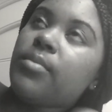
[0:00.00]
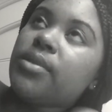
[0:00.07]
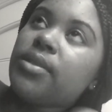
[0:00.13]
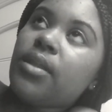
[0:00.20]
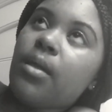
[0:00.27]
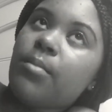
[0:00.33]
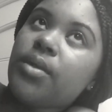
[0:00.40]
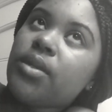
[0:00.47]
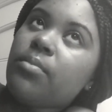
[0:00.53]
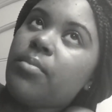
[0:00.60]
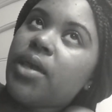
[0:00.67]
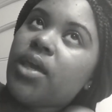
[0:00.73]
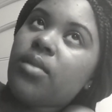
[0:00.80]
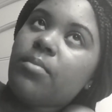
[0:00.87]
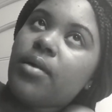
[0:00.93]
I'm a, I'm a
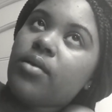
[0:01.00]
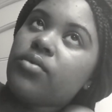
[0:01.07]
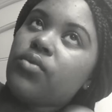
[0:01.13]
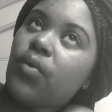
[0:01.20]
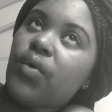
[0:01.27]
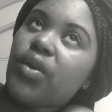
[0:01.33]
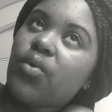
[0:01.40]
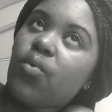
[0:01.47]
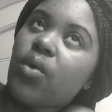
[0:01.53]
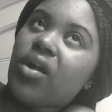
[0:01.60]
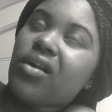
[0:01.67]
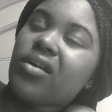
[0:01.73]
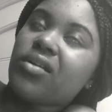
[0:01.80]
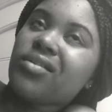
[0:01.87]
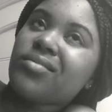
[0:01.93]
debate about doing the
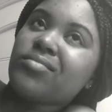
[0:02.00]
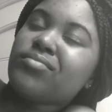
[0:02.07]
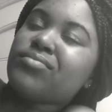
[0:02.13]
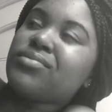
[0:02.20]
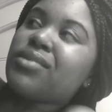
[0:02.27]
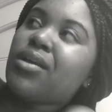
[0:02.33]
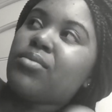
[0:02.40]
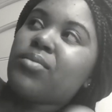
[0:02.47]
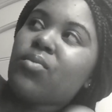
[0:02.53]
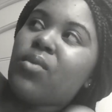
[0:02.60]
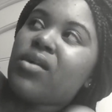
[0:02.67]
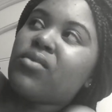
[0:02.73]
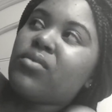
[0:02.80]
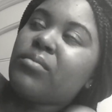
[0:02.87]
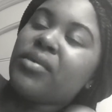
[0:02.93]
work. Come to
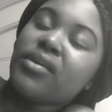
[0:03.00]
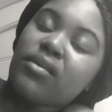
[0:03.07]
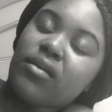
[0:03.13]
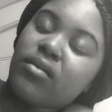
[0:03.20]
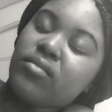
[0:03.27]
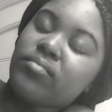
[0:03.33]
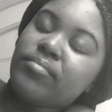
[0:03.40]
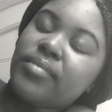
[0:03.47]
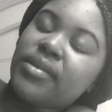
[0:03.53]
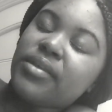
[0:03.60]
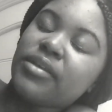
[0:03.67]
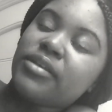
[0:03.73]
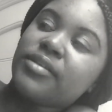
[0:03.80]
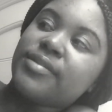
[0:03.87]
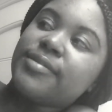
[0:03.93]
work with me, y'all,
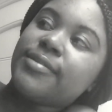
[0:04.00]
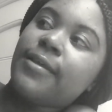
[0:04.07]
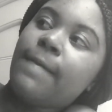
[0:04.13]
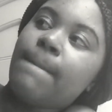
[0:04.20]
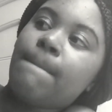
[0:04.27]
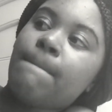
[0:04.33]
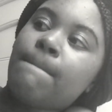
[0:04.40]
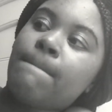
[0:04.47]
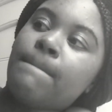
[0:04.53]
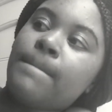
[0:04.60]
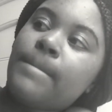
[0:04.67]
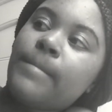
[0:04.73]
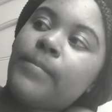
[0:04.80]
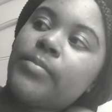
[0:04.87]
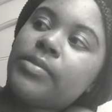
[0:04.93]
because
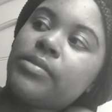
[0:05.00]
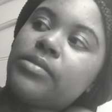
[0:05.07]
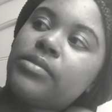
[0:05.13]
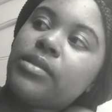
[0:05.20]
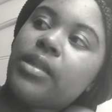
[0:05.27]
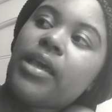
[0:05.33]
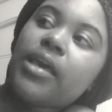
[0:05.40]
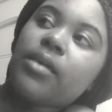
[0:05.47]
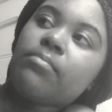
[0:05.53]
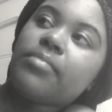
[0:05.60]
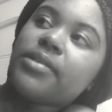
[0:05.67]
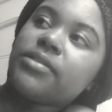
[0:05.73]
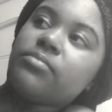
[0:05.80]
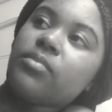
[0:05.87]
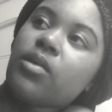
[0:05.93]
today
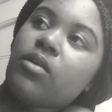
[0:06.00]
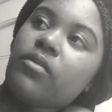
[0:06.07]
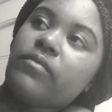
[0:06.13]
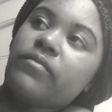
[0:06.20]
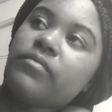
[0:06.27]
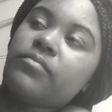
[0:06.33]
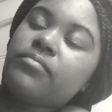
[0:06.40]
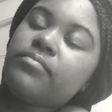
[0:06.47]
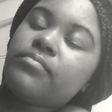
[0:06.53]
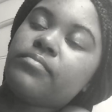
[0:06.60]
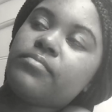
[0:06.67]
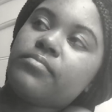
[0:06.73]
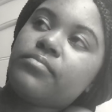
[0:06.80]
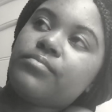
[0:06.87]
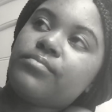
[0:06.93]
pissed me off.
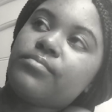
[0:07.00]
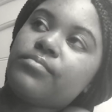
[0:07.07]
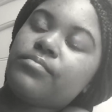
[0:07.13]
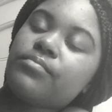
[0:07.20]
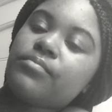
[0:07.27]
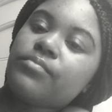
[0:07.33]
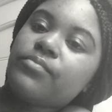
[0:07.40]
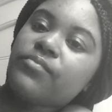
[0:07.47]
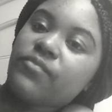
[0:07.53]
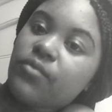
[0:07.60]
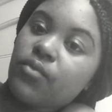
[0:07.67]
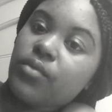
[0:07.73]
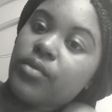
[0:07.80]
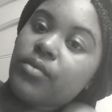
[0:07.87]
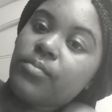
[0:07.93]

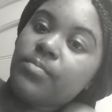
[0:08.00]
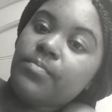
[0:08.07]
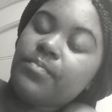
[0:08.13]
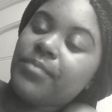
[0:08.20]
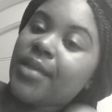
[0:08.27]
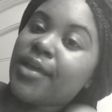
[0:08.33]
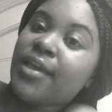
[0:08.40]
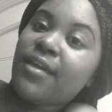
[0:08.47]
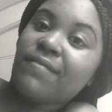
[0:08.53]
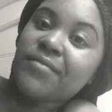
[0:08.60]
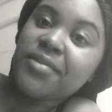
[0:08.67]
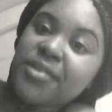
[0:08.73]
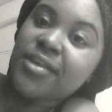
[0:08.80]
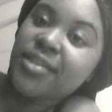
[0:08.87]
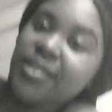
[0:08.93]
For real. I can't
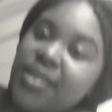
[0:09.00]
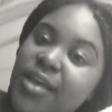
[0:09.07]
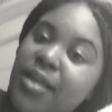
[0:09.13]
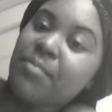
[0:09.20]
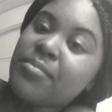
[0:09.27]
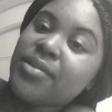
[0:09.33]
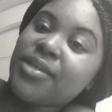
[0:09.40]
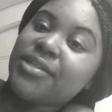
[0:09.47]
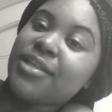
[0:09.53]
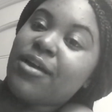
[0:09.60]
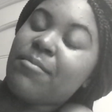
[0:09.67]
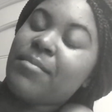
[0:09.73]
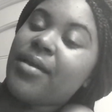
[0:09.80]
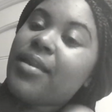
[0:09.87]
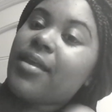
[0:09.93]
even look at the camera. That's
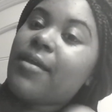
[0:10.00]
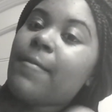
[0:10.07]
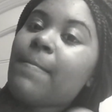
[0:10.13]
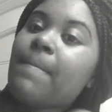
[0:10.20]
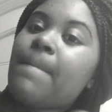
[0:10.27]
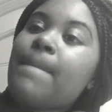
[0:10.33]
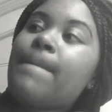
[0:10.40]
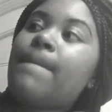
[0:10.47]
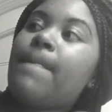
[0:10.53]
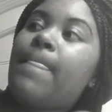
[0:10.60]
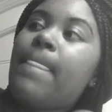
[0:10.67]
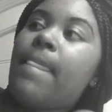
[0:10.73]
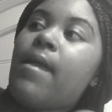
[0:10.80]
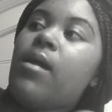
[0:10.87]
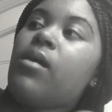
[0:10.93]
how mad I am.
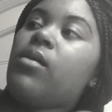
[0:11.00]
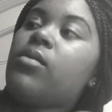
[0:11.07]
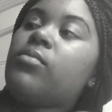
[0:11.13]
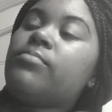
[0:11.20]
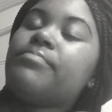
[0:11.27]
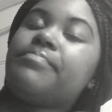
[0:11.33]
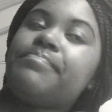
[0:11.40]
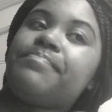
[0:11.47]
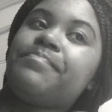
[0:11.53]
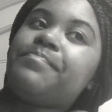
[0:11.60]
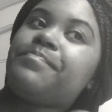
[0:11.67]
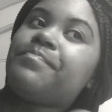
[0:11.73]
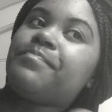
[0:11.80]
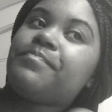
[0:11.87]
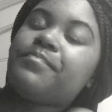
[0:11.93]
Um,
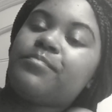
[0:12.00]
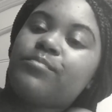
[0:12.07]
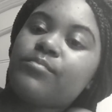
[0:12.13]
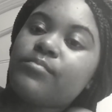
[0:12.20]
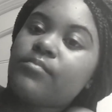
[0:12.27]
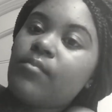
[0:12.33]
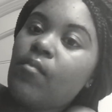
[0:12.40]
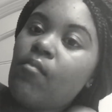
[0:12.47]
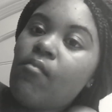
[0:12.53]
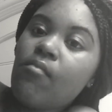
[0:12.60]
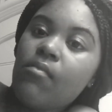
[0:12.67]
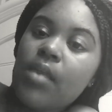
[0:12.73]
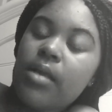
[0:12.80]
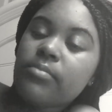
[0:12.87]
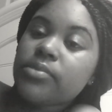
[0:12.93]

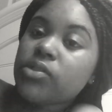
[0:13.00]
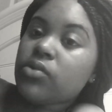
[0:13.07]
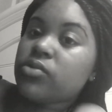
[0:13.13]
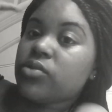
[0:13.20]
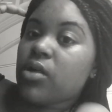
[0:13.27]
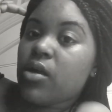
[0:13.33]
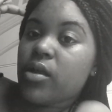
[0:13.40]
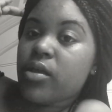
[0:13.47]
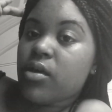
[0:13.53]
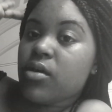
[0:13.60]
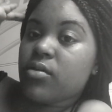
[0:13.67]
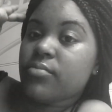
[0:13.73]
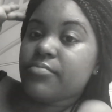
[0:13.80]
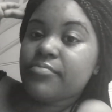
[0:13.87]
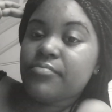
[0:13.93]
I'm so sorry,
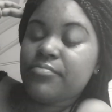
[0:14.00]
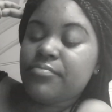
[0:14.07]
y'all.